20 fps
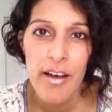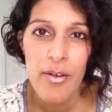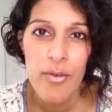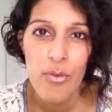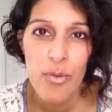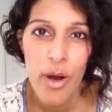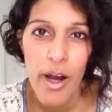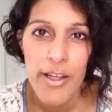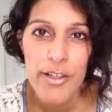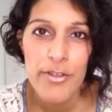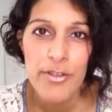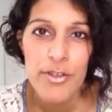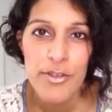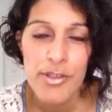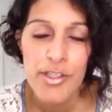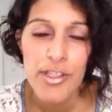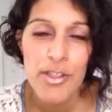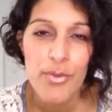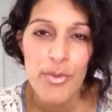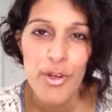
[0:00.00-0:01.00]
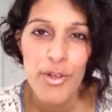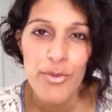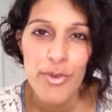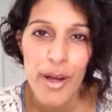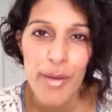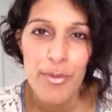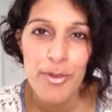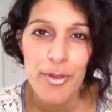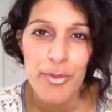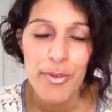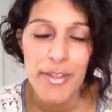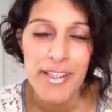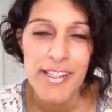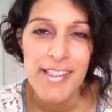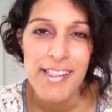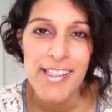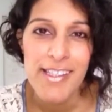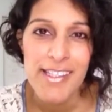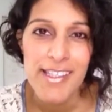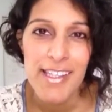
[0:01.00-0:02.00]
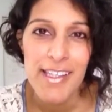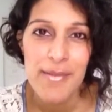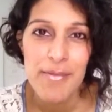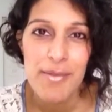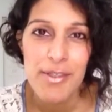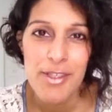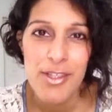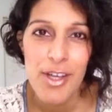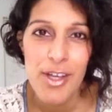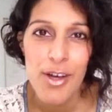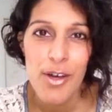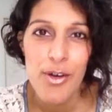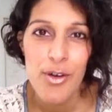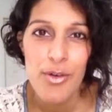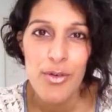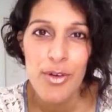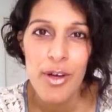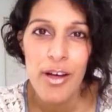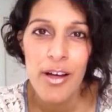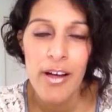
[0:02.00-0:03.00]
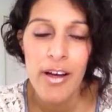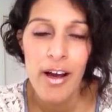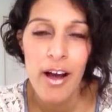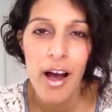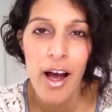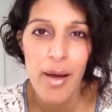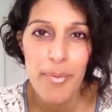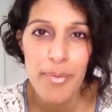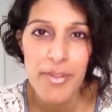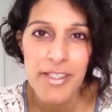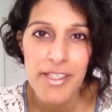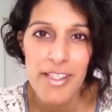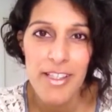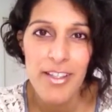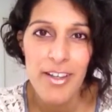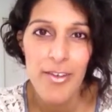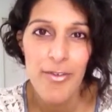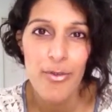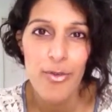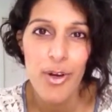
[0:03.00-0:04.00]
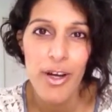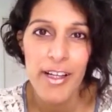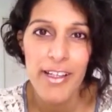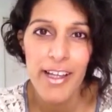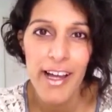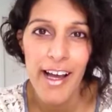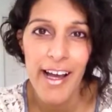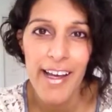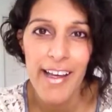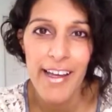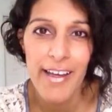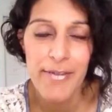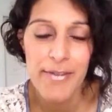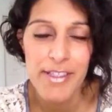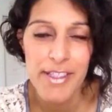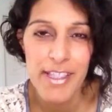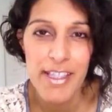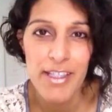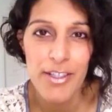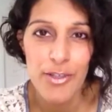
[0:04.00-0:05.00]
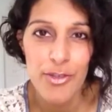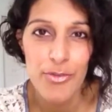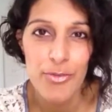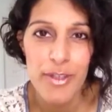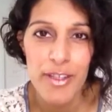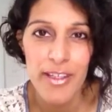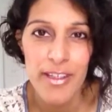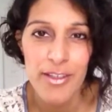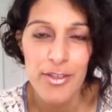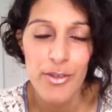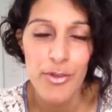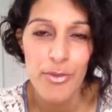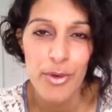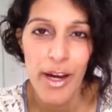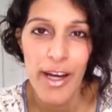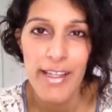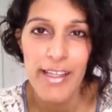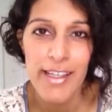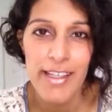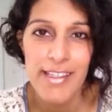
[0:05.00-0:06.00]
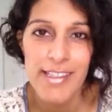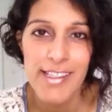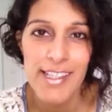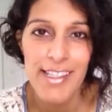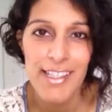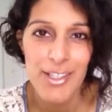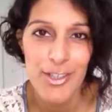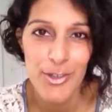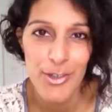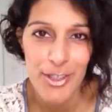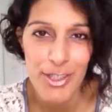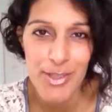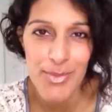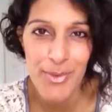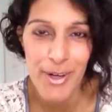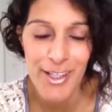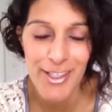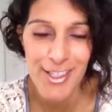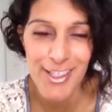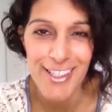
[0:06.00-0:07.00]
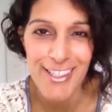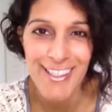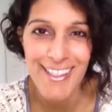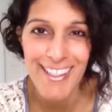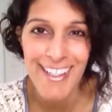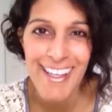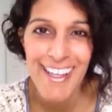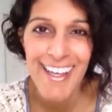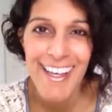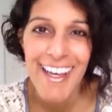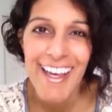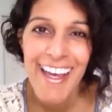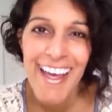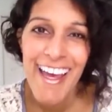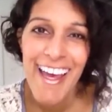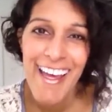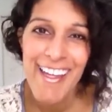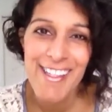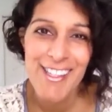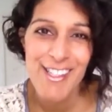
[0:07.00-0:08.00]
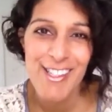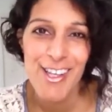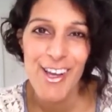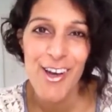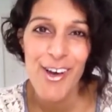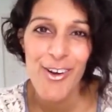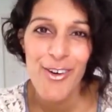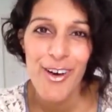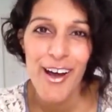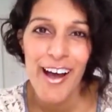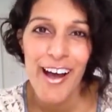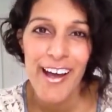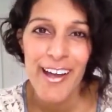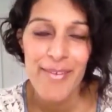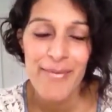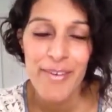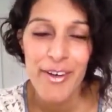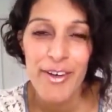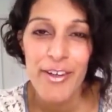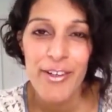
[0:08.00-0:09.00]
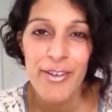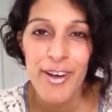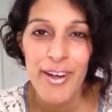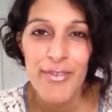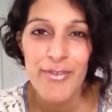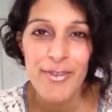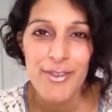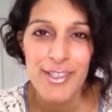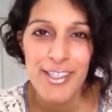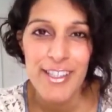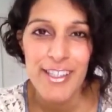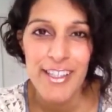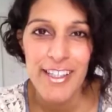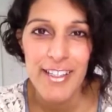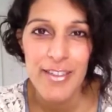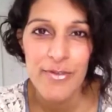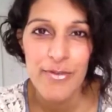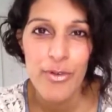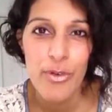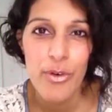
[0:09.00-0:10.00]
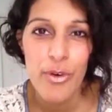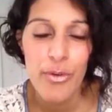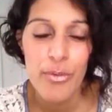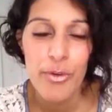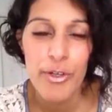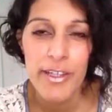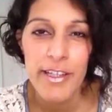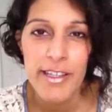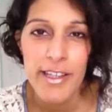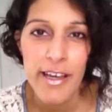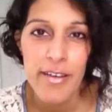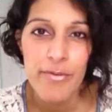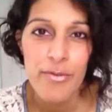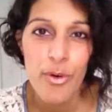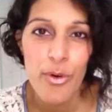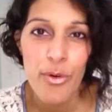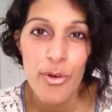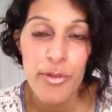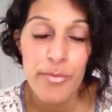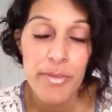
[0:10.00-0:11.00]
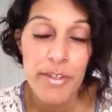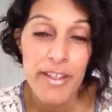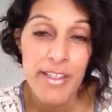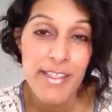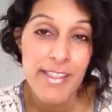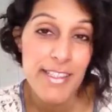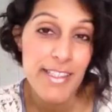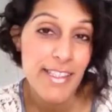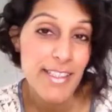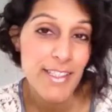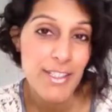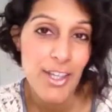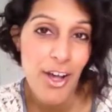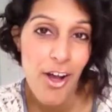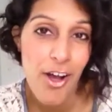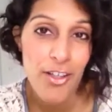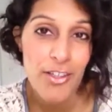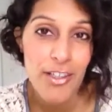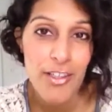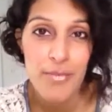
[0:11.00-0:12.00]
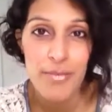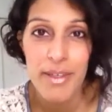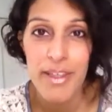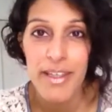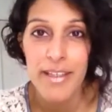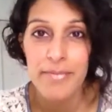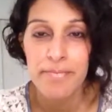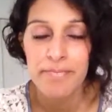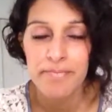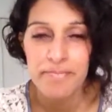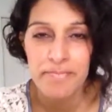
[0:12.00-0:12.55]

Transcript: why you're using the word rebel, because it seems so opposite of what I have seen you be in your writings and in your expression. And so I am very grateful to Lynn for bringing that forward, because it didn't dawn on me